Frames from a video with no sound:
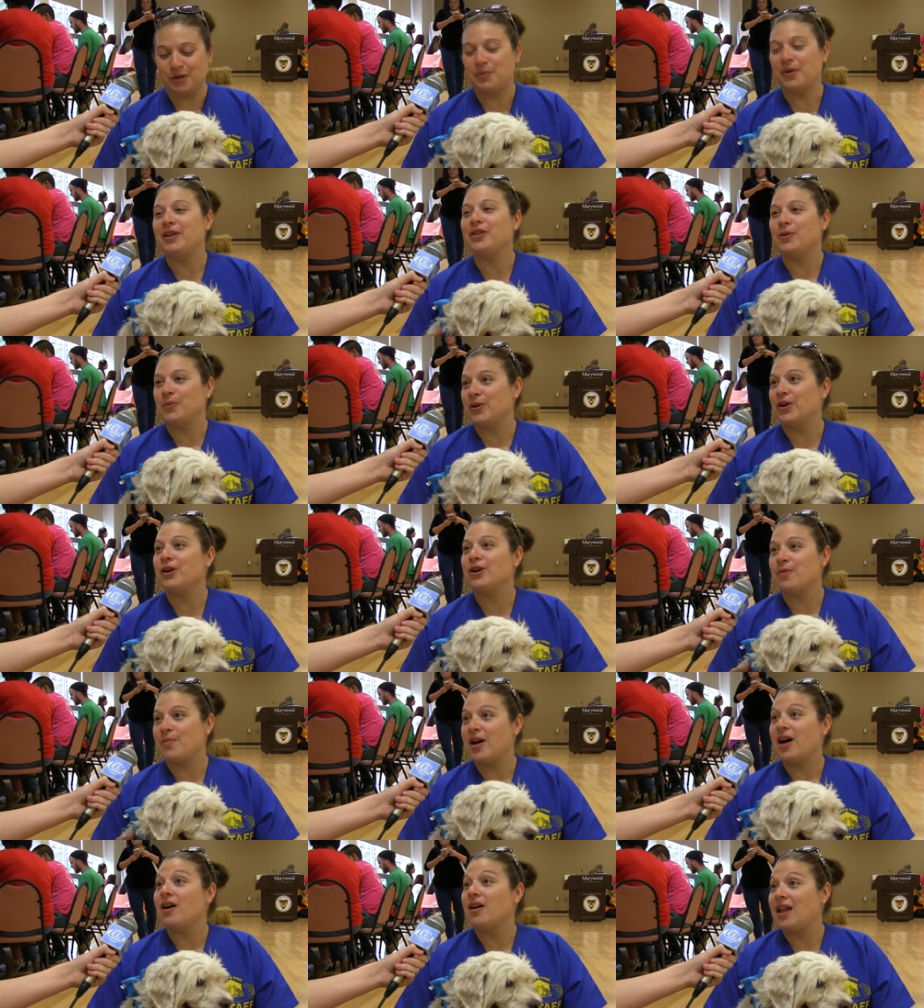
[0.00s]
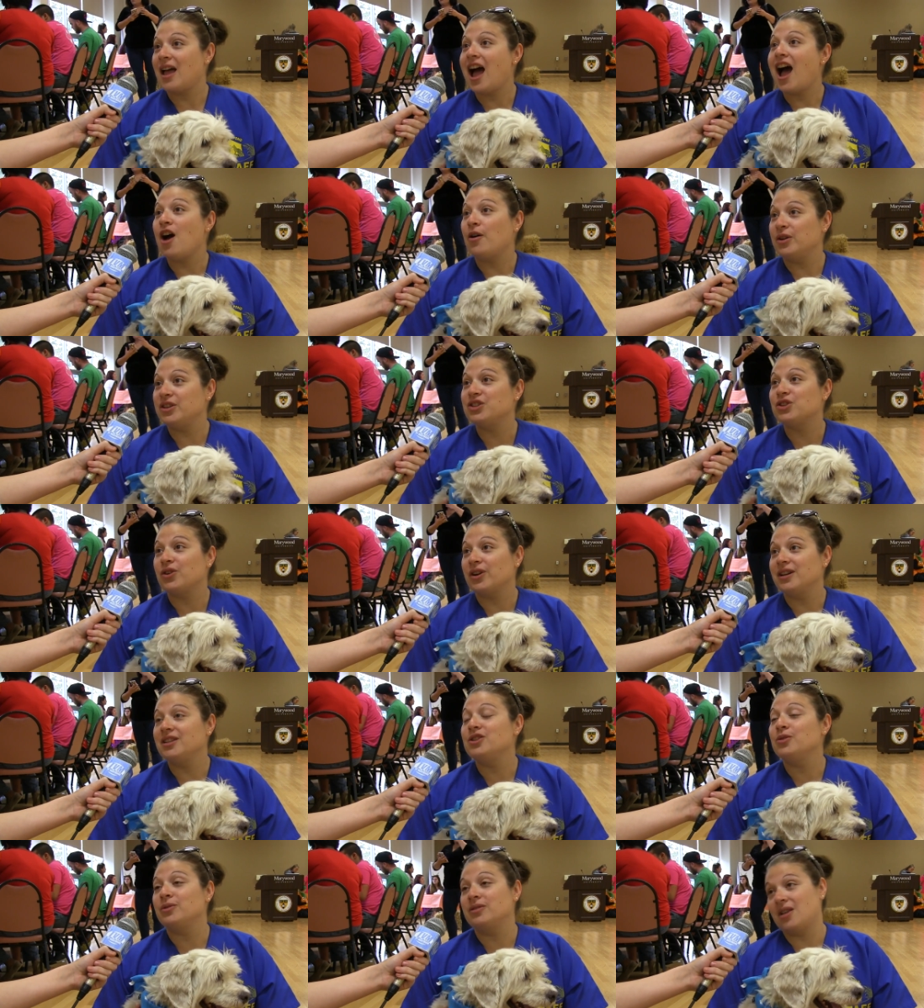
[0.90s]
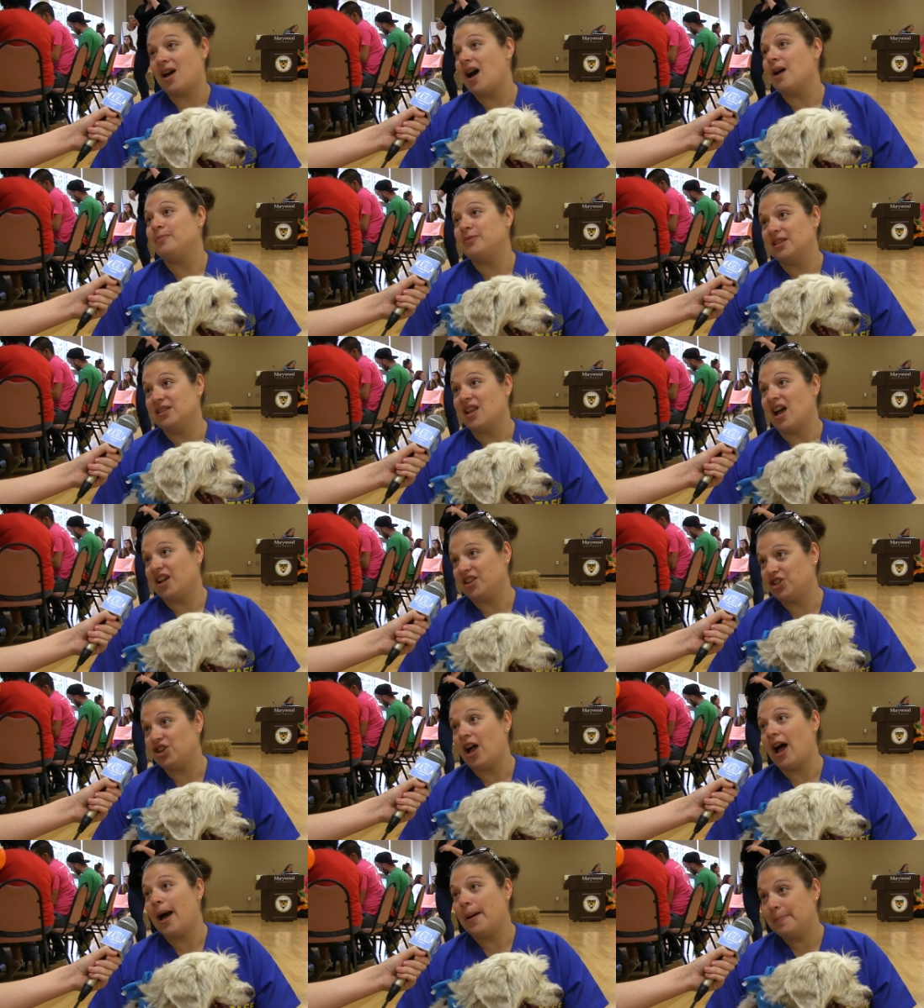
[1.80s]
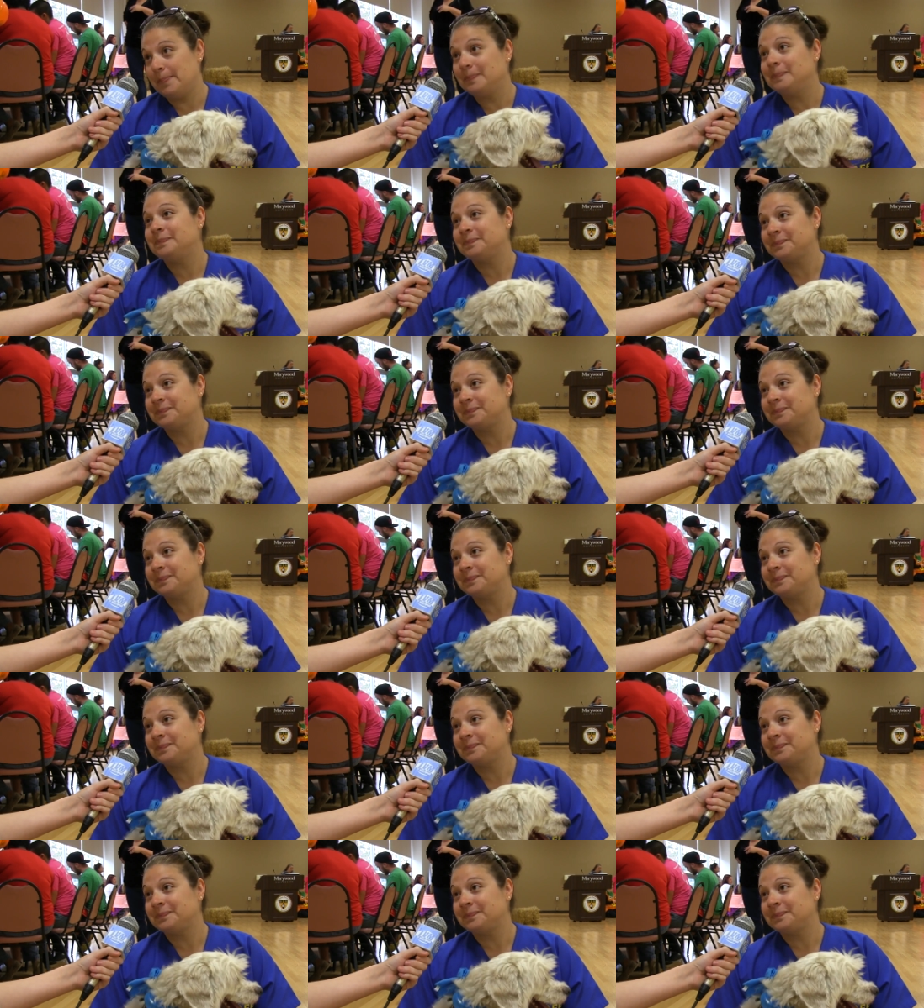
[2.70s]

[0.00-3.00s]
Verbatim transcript: to spread the word about how it's great to adopt and not shop.